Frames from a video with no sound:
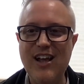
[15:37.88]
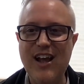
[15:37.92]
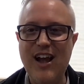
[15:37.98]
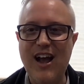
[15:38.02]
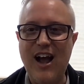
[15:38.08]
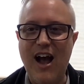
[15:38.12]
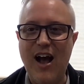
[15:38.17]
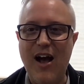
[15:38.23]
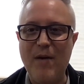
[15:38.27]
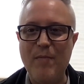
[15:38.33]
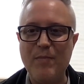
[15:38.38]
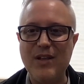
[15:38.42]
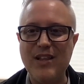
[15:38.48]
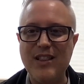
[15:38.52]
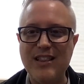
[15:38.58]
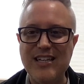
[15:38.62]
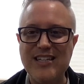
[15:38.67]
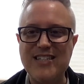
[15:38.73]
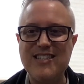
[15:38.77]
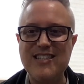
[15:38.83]
um,
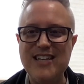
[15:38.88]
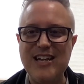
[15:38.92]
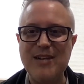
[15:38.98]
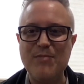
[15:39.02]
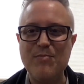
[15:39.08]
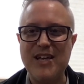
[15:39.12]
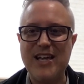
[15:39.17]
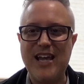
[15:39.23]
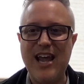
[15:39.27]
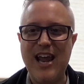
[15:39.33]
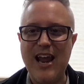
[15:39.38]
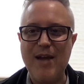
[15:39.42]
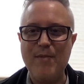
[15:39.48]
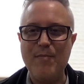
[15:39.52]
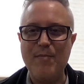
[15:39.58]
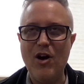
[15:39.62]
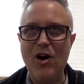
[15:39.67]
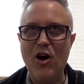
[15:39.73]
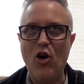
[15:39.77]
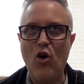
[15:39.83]
listening became
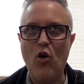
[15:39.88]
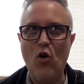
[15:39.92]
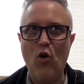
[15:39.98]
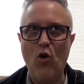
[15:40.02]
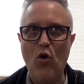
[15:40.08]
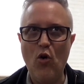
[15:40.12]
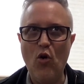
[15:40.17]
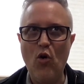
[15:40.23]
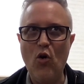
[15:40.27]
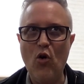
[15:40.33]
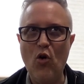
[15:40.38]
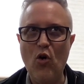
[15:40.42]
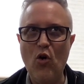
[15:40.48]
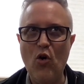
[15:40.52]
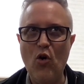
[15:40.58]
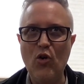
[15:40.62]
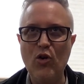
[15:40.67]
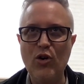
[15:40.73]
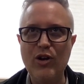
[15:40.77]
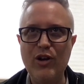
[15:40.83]
a
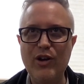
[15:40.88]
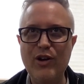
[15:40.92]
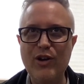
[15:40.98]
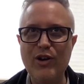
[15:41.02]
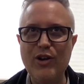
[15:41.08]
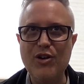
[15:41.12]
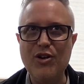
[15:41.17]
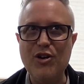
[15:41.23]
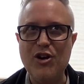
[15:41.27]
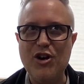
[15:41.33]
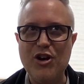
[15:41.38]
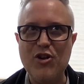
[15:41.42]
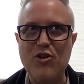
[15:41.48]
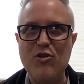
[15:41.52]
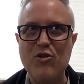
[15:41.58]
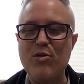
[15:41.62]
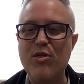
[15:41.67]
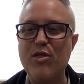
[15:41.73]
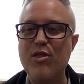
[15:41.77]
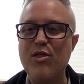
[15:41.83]
whole
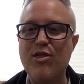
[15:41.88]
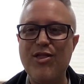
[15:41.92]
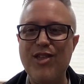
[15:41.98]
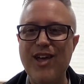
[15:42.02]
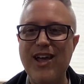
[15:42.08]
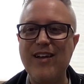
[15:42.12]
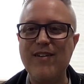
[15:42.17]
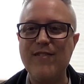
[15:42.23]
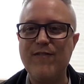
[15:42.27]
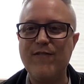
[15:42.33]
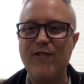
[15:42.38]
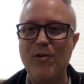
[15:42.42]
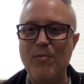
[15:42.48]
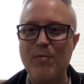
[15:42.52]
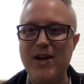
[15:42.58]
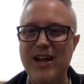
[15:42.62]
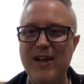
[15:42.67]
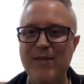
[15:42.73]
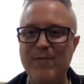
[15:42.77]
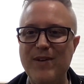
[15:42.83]
new thing for
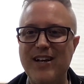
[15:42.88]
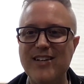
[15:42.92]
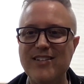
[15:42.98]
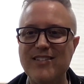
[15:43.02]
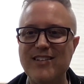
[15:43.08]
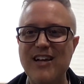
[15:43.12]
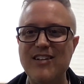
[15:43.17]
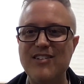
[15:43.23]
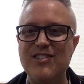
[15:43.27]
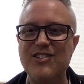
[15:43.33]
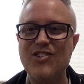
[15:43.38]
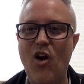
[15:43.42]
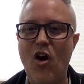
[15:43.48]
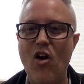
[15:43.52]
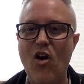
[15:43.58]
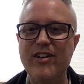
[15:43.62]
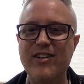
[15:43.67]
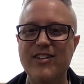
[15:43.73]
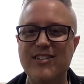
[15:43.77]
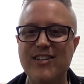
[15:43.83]
me because I
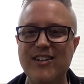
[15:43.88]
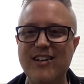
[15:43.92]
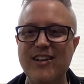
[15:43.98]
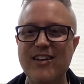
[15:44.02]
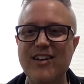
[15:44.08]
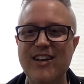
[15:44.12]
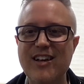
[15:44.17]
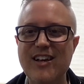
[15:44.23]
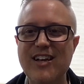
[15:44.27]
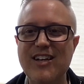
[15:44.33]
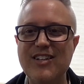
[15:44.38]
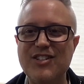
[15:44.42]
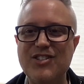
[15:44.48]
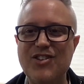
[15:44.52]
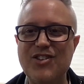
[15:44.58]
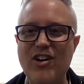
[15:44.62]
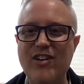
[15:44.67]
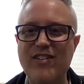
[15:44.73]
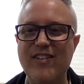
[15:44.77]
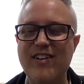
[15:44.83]
started to
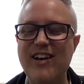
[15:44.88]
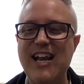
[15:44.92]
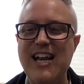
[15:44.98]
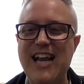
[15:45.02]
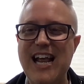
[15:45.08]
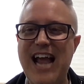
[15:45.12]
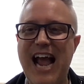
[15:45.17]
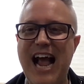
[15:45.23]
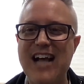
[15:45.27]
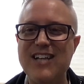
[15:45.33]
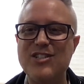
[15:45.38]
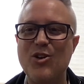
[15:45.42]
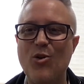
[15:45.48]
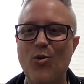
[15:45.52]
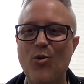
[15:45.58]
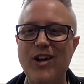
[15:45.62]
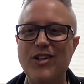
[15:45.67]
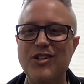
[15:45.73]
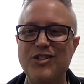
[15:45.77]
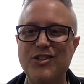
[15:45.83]
started to ask
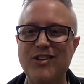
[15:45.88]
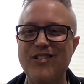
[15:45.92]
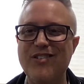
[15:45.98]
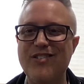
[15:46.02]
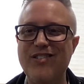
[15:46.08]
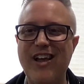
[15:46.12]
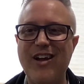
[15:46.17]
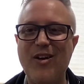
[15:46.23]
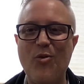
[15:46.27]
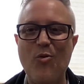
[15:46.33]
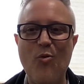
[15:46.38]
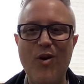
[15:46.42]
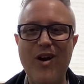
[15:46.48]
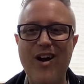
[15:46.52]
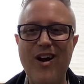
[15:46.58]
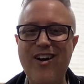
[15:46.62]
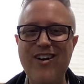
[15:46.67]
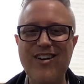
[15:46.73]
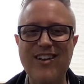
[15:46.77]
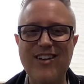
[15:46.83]
questions like
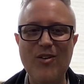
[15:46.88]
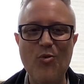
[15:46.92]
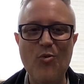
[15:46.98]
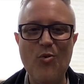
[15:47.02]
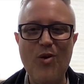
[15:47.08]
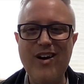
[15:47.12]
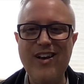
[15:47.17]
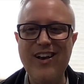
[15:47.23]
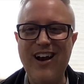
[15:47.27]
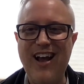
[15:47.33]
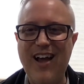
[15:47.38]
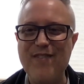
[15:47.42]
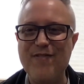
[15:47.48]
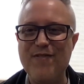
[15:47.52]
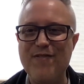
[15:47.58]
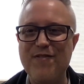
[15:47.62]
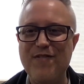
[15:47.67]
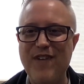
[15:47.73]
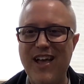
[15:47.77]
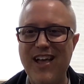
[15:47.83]
where did where did I
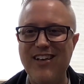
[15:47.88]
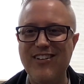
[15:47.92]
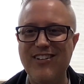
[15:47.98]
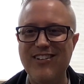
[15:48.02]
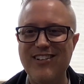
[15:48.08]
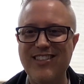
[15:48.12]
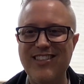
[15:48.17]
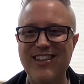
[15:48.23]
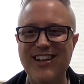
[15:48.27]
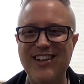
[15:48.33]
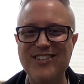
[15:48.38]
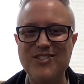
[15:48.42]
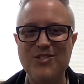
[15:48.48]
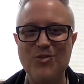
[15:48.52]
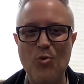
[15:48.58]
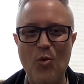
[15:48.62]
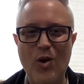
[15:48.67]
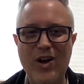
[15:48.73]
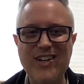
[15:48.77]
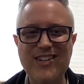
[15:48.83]
fail in this?
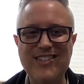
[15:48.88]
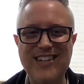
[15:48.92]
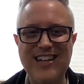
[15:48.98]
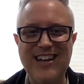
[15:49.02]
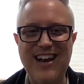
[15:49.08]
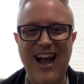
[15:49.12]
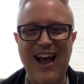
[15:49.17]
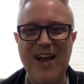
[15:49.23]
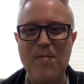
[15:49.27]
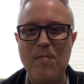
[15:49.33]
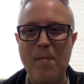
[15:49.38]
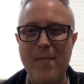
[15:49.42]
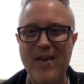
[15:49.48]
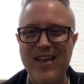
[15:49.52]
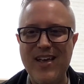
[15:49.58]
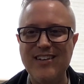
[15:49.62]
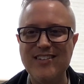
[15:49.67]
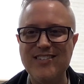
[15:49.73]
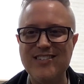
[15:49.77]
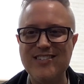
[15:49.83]
What did I
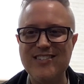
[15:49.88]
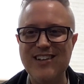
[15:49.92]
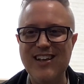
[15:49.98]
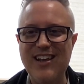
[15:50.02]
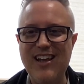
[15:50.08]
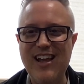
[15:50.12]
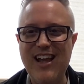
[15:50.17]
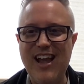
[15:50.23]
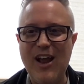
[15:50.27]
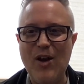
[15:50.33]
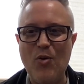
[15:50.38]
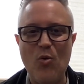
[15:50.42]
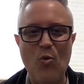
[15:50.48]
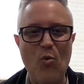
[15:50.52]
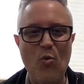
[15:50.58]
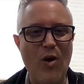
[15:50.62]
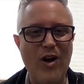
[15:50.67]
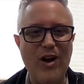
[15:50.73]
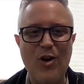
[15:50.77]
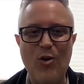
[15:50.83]
miss? Hmm.
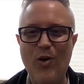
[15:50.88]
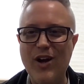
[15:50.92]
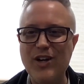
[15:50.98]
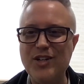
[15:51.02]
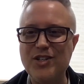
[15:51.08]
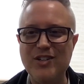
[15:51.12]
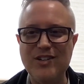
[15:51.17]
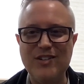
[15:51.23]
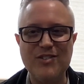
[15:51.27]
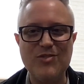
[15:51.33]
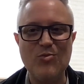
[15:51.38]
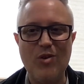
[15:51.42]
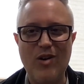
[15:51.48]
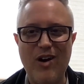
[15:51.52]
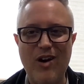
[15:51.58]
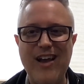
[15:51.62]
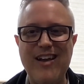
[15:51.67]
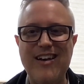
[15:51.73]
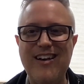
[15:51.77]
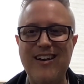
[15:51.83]
What questions were
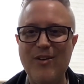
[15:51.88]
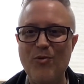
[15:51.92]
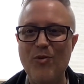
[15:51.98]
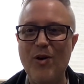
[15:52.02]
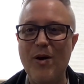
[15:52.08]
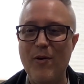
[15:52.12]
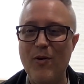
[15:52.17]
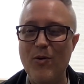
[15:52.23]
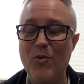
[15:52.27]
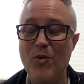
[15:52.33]
I what